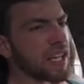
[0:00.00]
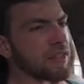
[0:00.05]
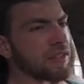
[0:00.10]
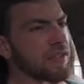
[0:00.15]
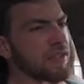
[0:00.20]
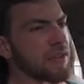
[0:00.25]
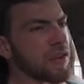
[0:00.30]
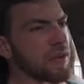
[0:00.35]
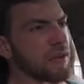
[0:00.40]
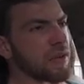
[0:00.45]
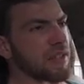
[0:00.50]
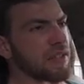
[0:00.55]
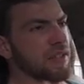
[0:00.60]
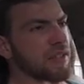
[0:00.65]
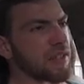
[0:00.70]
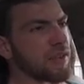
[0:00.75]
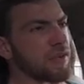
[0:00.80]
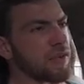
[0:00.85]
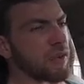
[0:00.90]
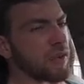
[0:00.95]
I don't even know what it's
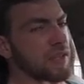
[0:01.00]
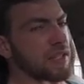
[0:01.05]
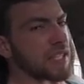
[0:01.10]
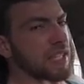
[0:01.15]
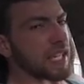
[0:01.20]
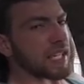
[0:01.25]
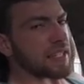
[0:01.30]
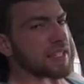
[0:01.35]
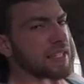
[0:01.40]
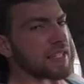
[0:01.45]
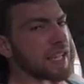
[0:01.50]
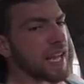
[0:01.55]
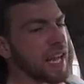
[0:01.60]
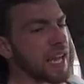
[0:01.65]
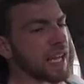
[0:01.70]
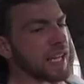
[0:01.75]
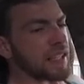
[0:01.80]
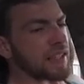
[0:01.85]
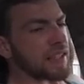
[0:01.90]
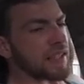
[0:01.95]
there for. It's not
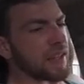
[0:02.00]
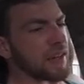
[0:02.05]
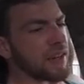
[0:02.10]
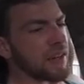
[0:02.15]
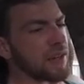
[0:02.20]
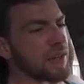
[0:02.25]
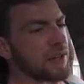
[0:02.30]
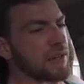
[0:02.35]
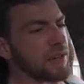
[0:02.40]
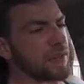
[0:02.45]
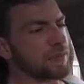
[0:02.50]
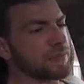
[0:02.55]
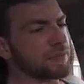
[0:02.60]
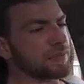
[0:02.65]
stock, so